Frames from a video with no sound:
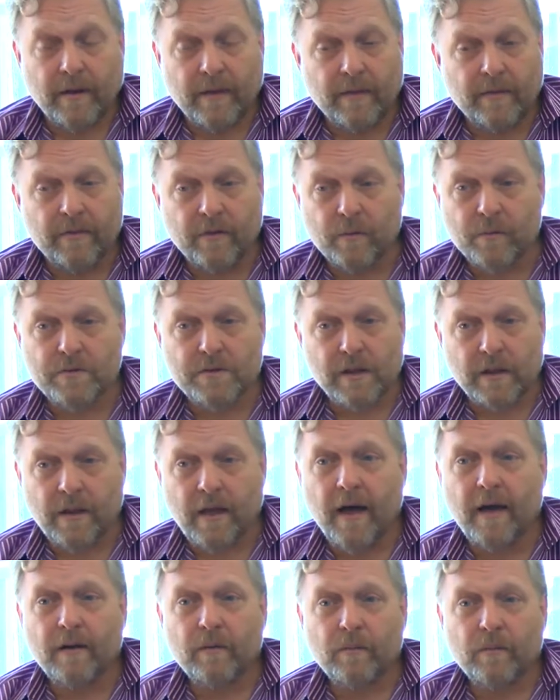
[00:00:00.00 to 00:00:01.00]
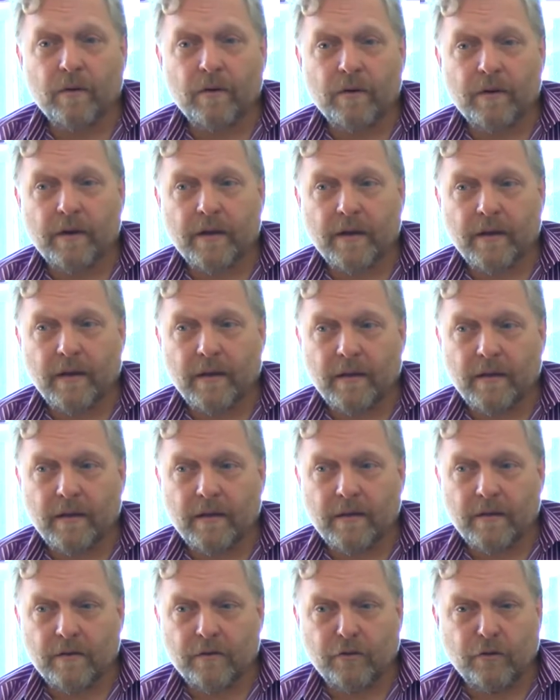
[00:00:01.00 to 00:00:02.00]
And there was a lot of work
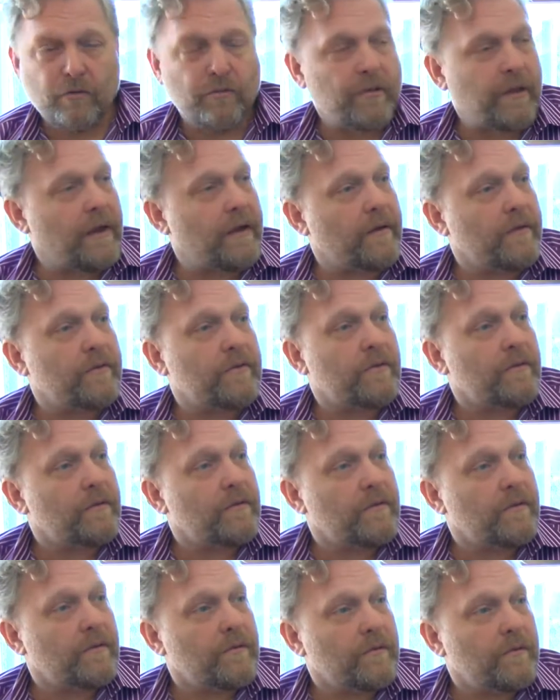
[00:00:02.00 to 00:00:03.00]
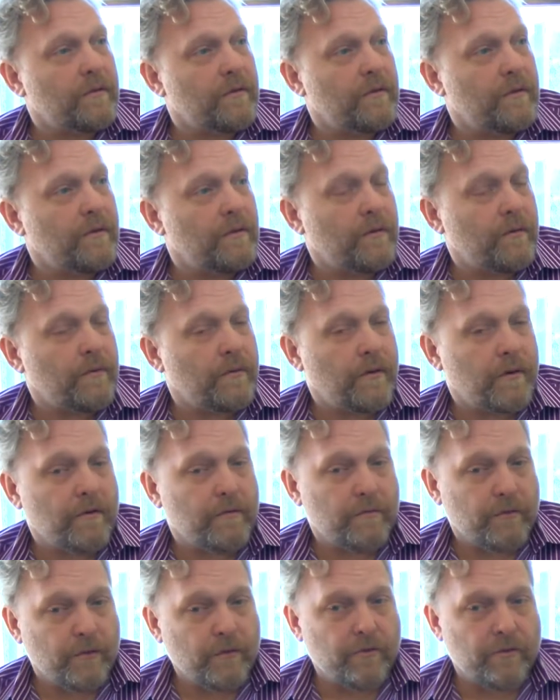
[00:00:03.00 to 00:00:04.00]
in the two thousands, you know,
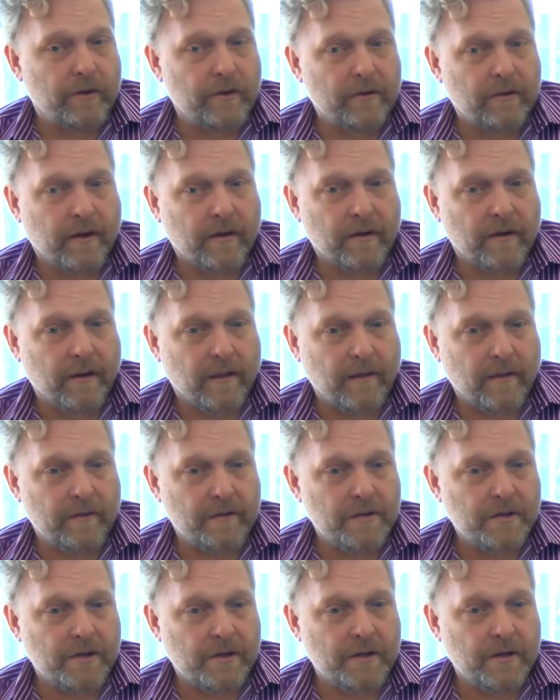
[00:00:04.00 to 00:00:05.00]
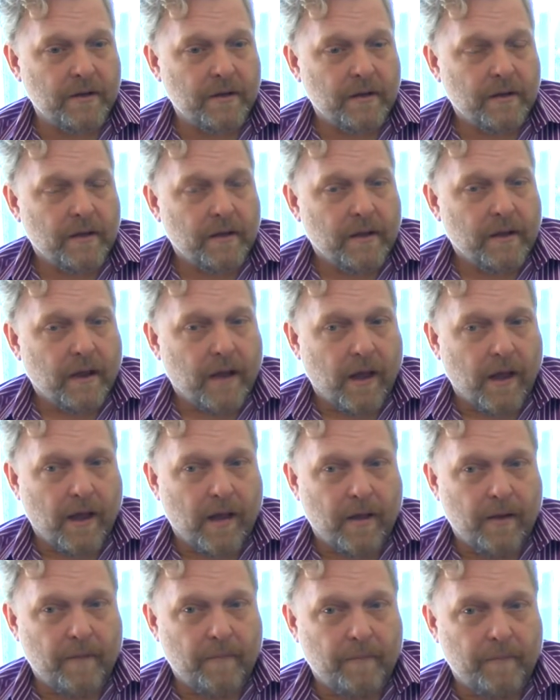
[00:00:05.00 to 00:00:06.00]
of using technology
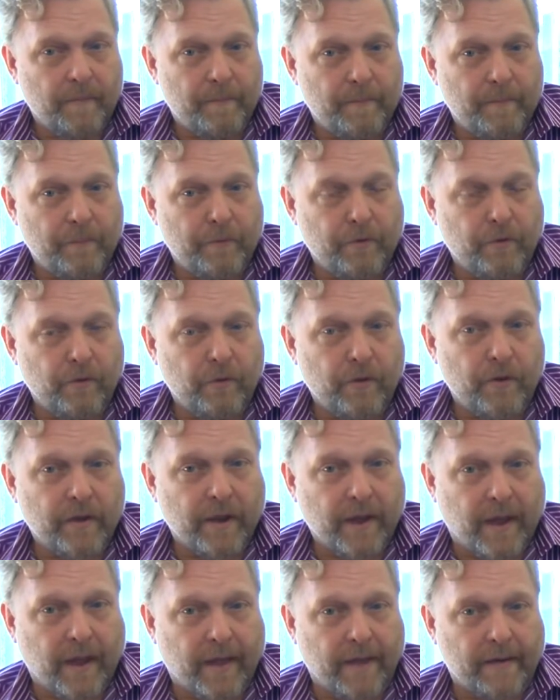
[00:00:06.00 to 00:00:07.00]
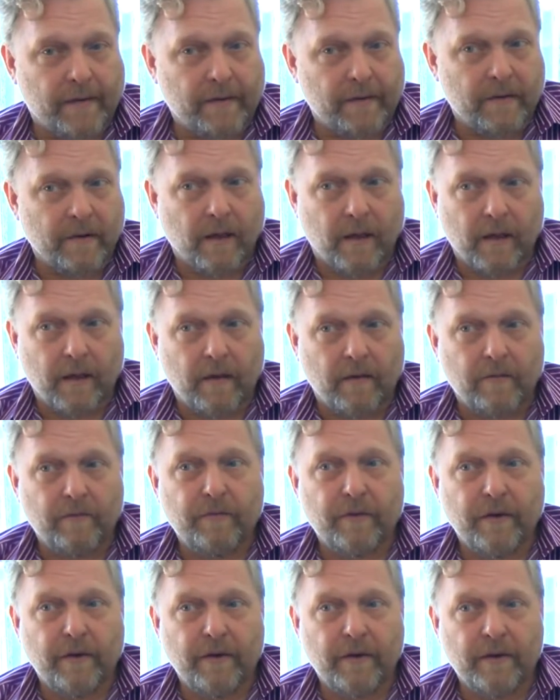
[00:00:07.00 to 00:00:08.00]
um, to look at uh,
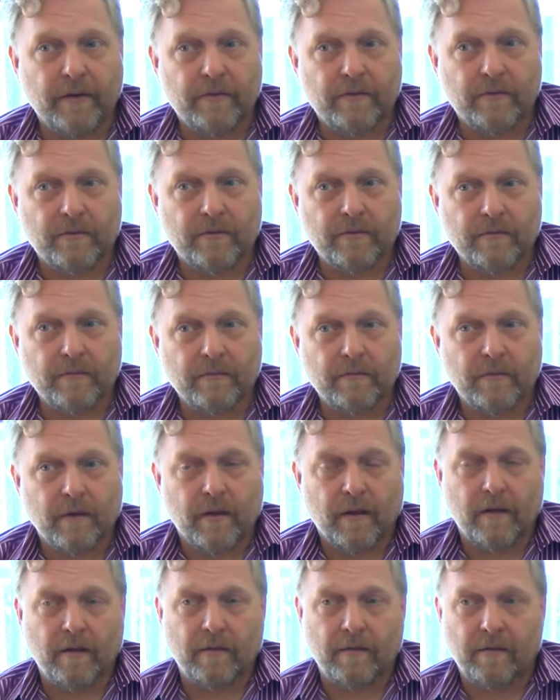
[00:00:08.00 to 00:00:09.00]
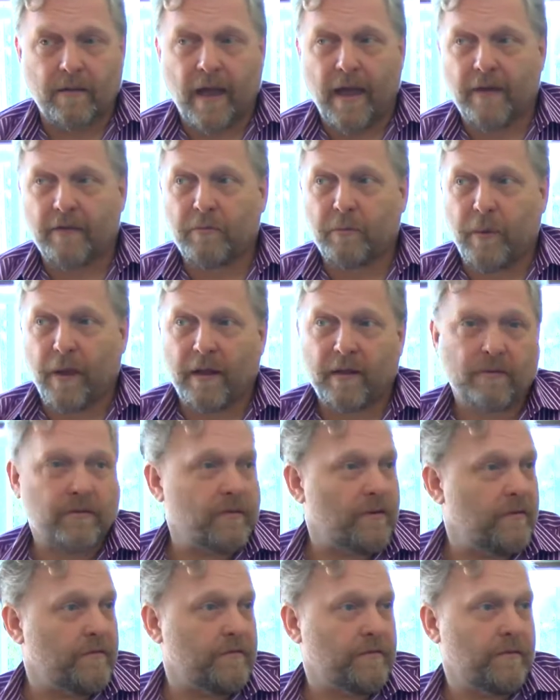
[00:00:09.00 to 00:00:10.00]
various uh, aspects
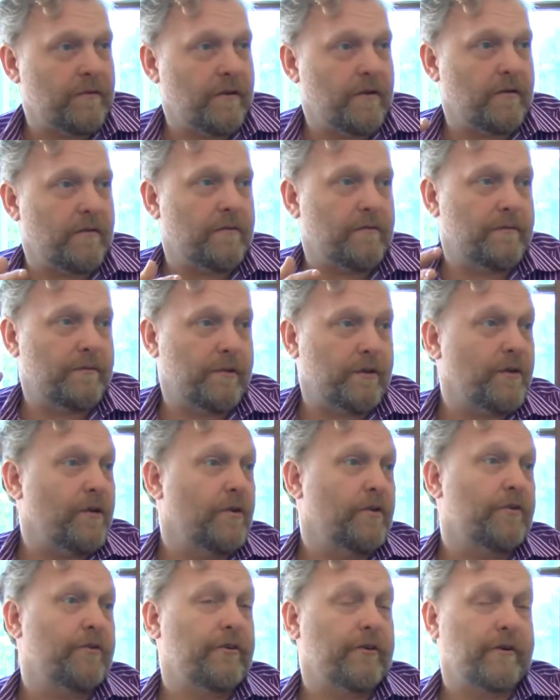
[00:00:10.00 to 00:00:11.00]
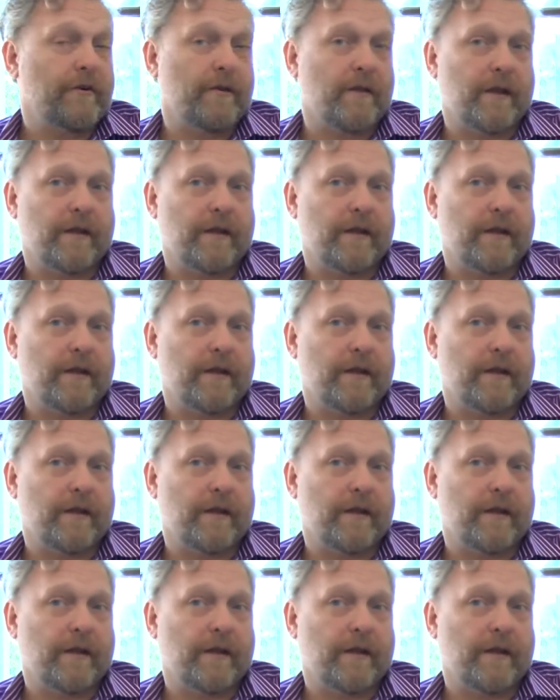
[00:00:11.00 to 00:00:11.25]
of, of the culture.